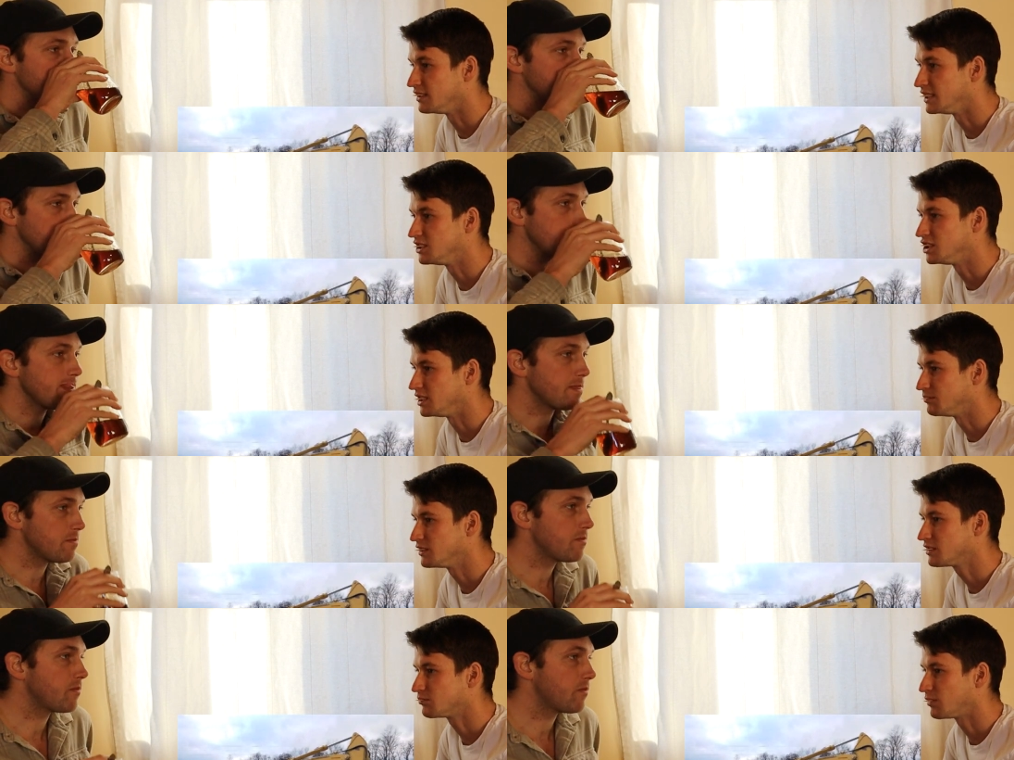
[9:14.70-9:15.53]
Speaker 1: the
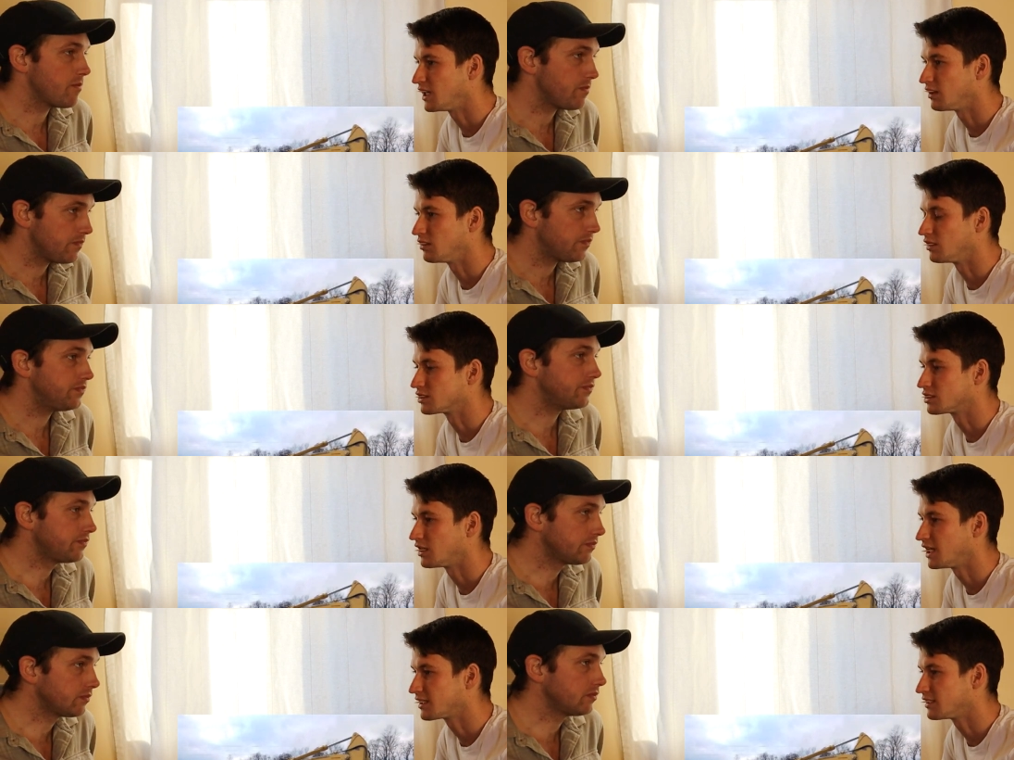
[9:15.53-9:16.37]
cheapest by a long
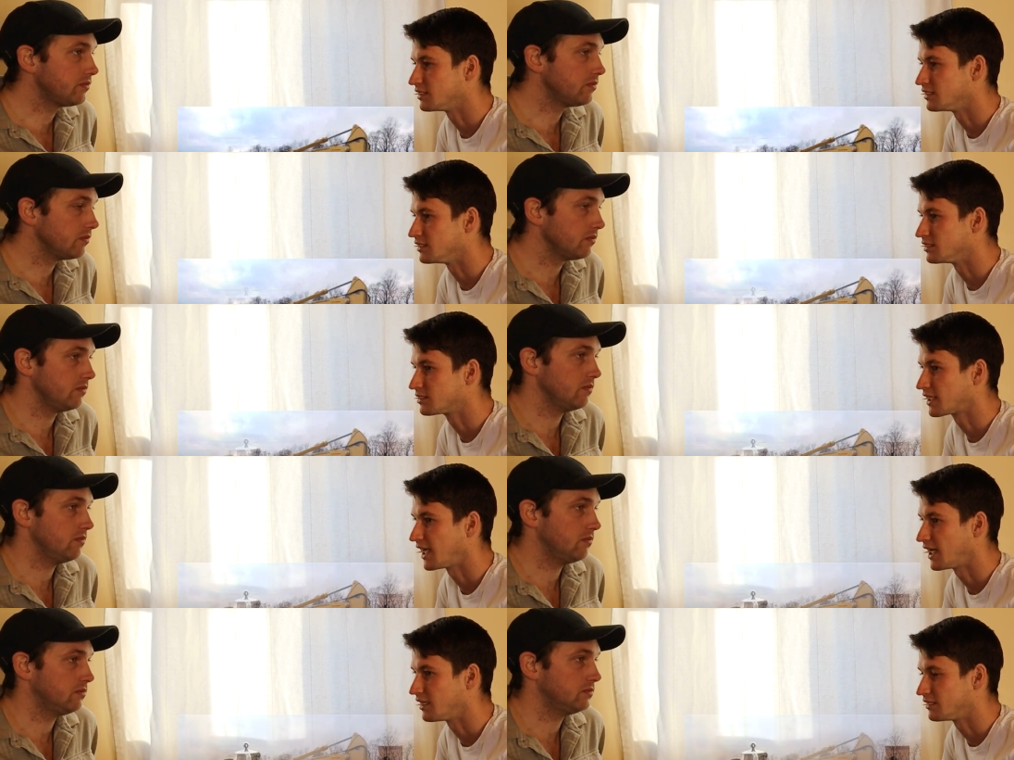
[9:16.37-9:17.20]
shot because
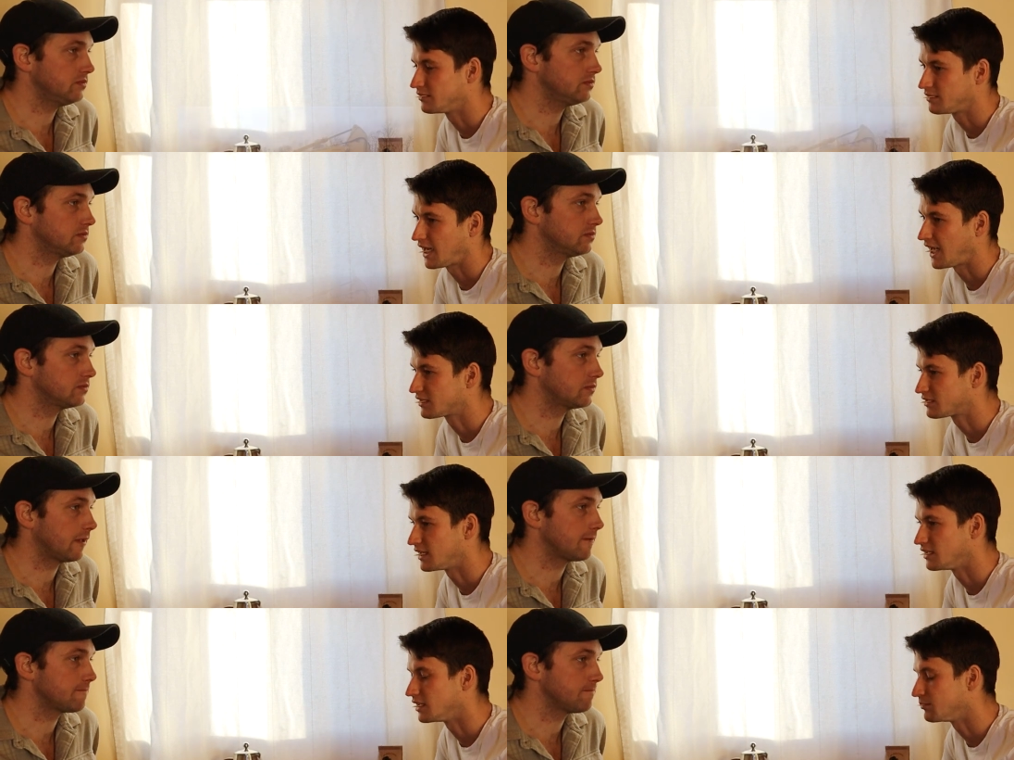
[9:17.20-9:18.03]
cat, cats
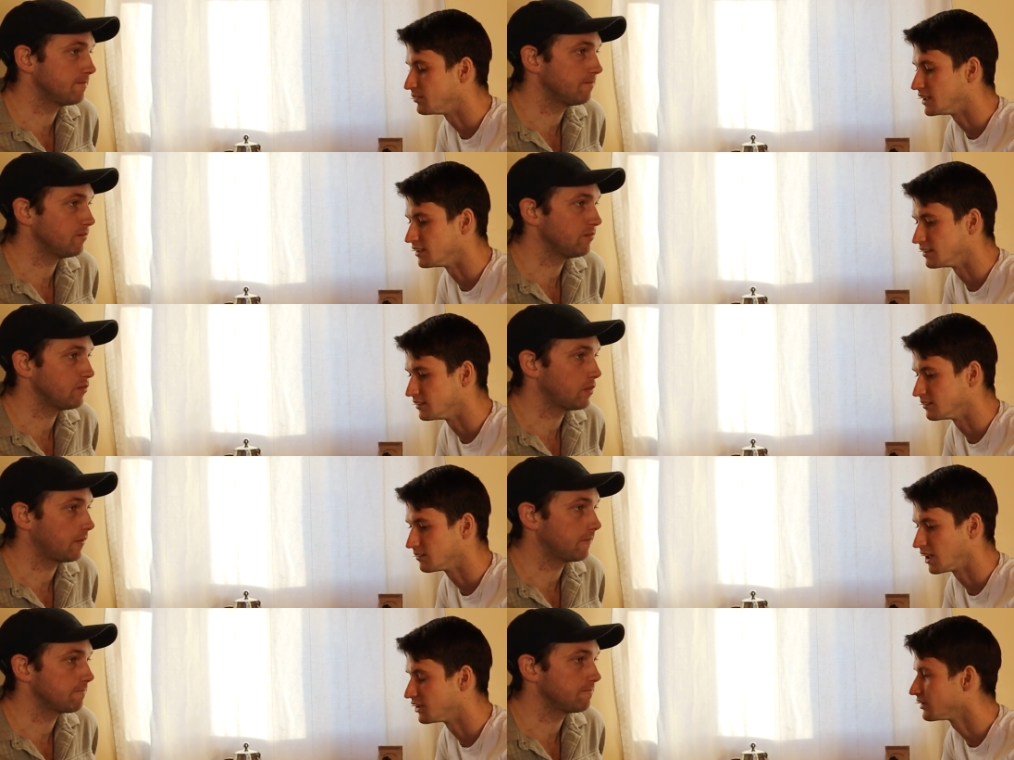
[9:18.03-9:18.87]
end up,
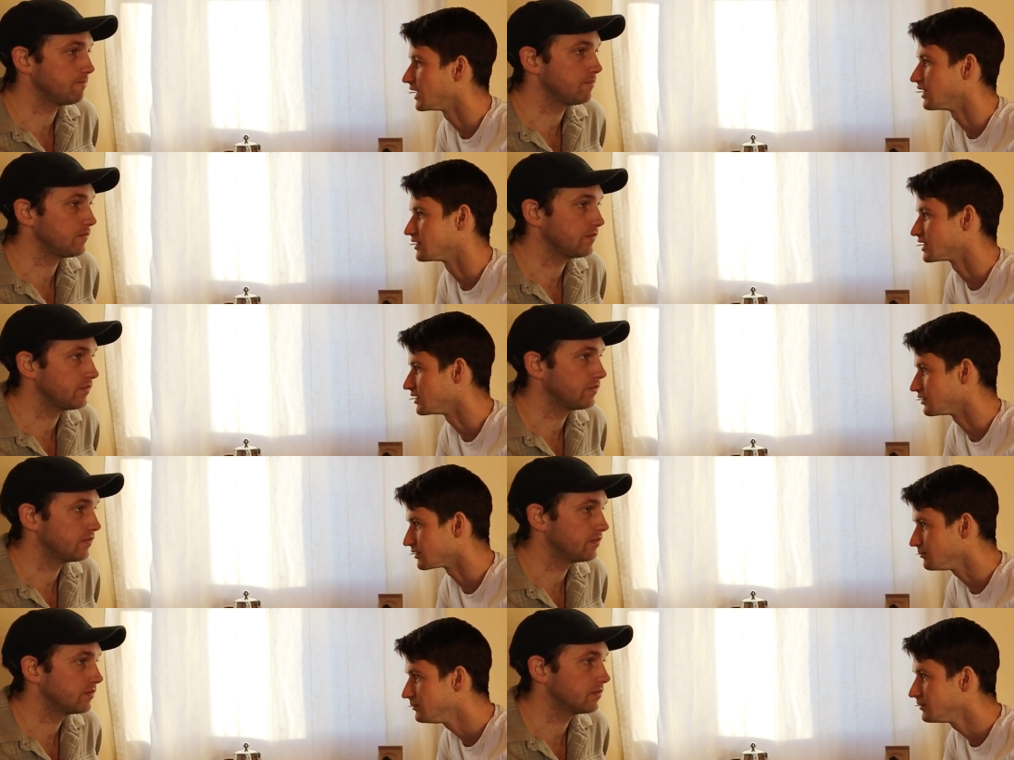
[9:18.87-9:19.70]
uh, undercarriage
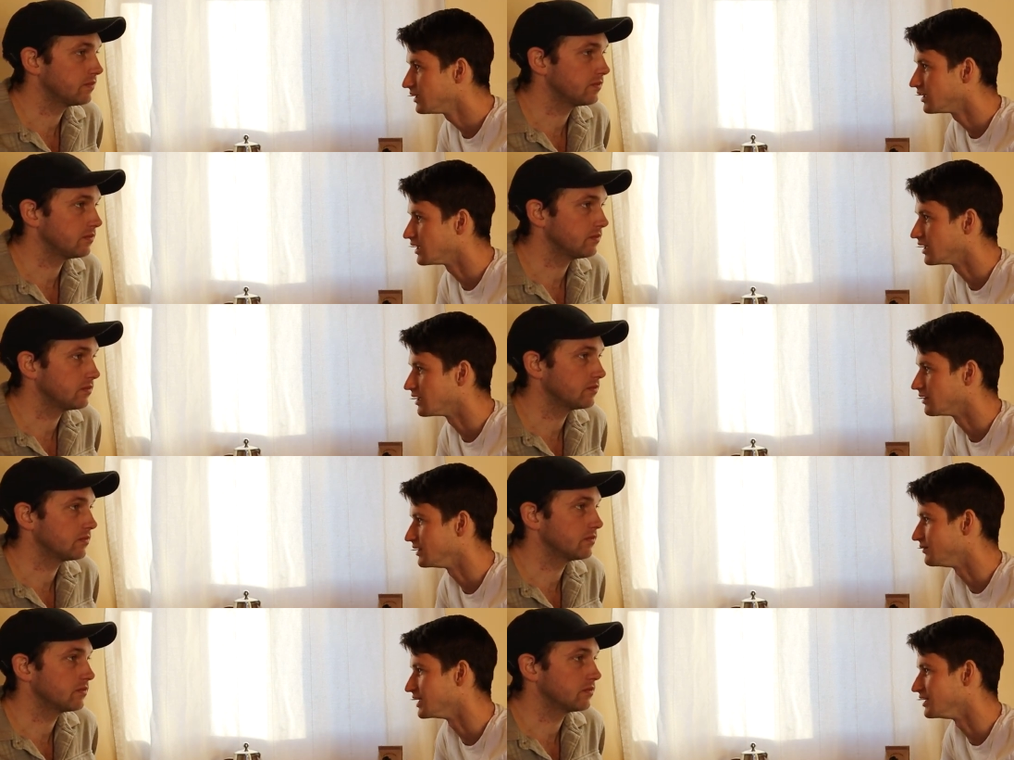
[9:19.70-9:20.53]
kills them. Uh,
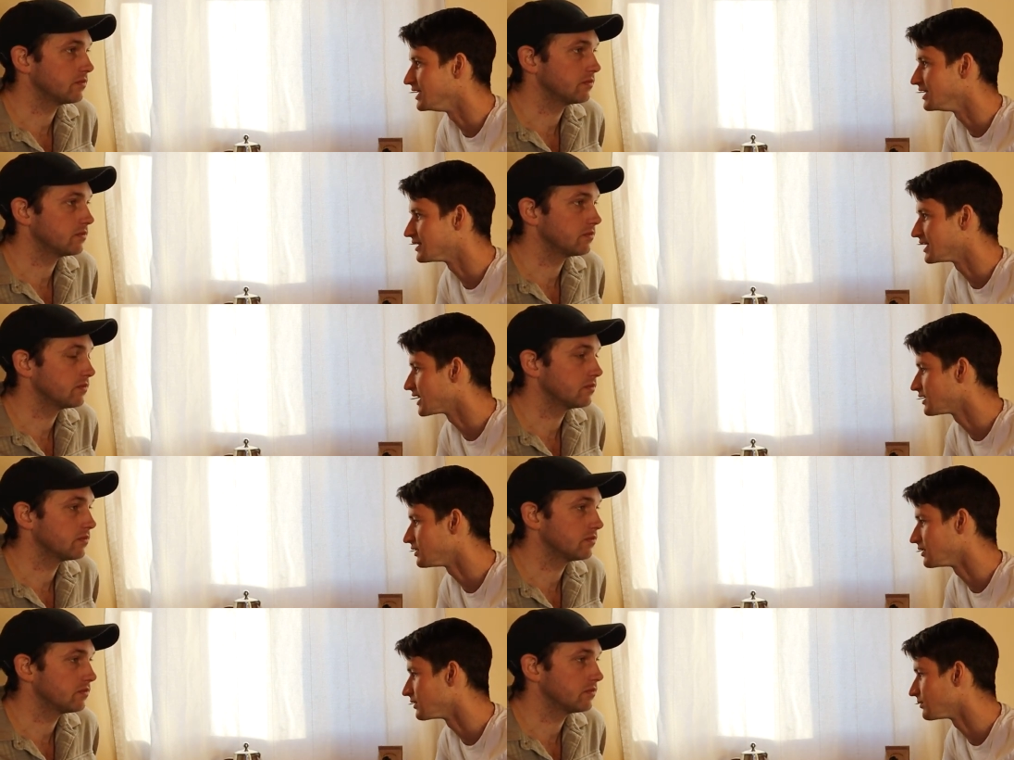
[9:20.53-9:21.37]
even a
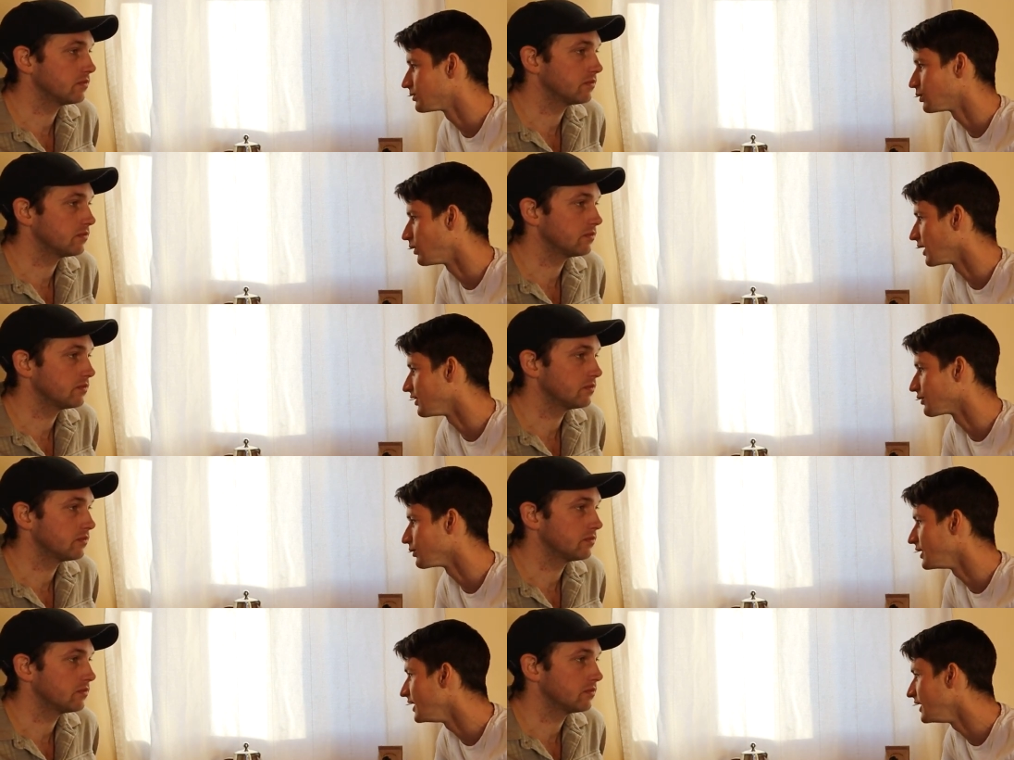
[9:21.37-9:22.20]
D6, you're
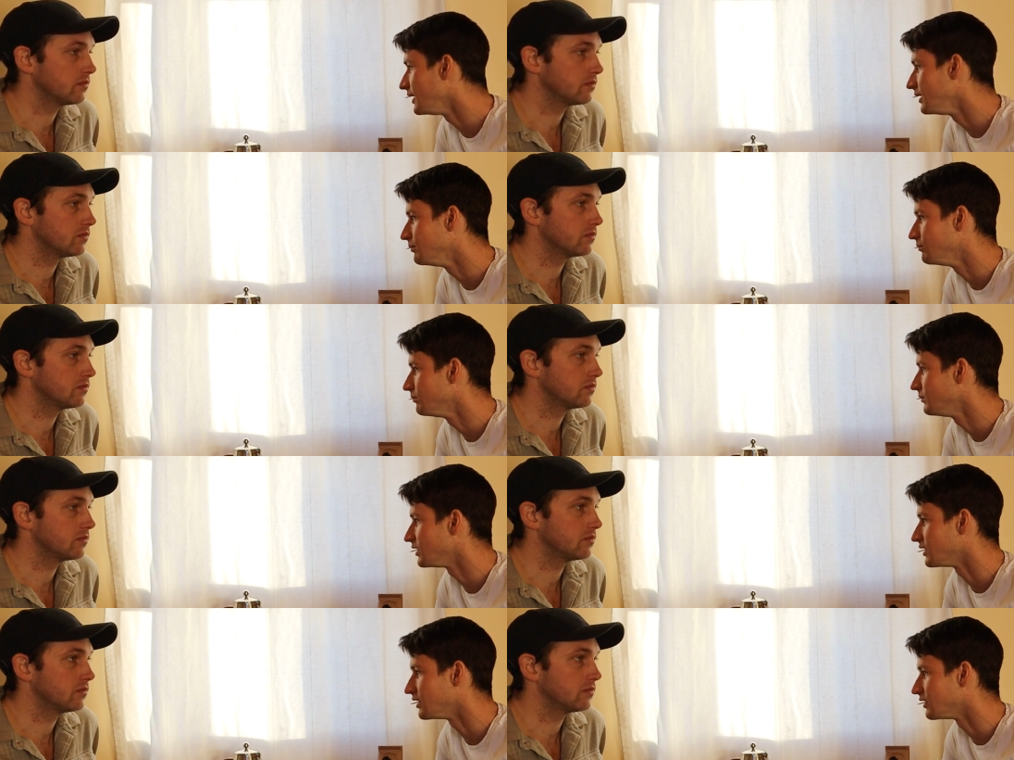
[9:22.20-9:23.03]
23
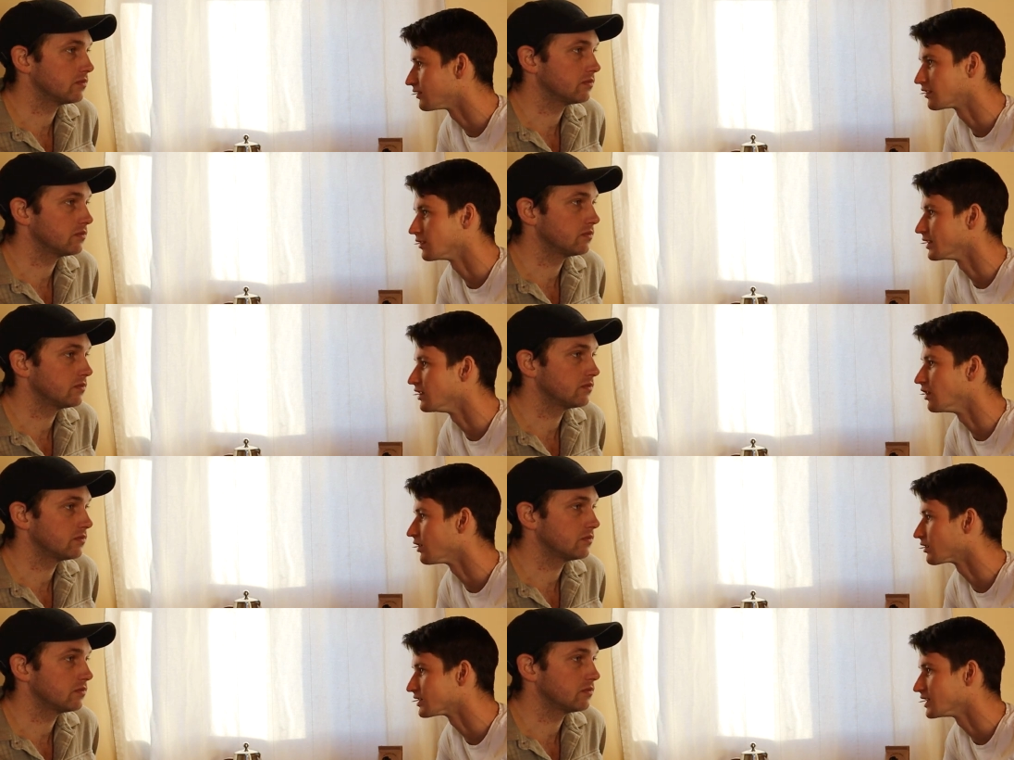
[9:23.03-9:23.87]
to
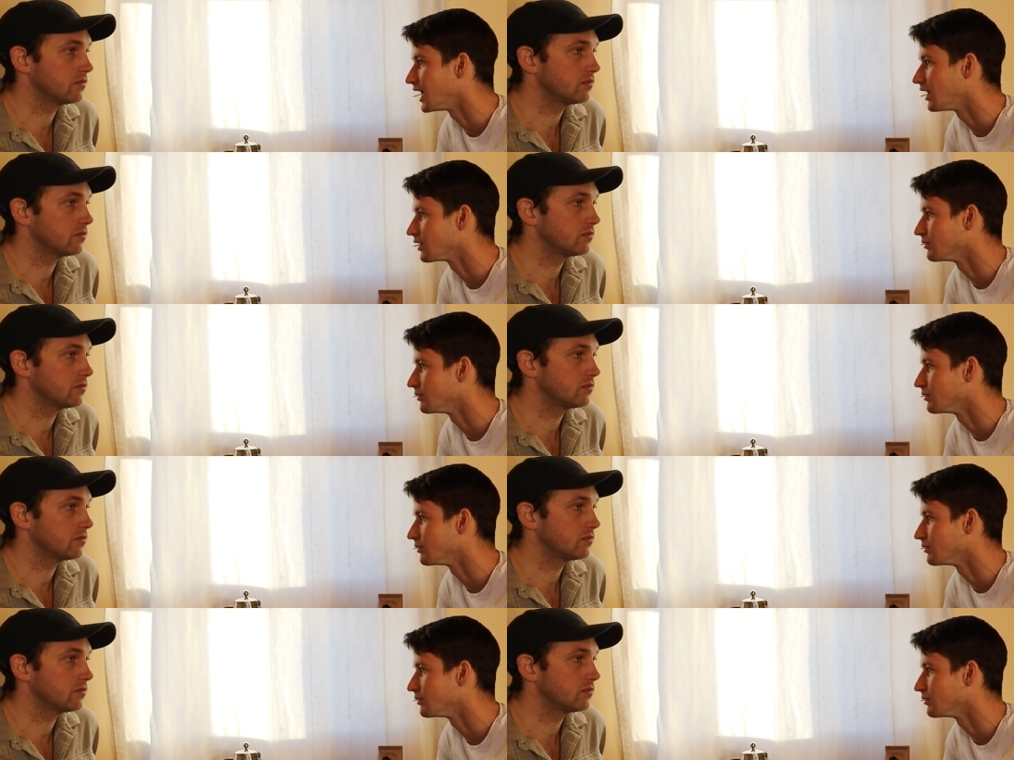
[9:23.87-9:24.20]
$30 an hour,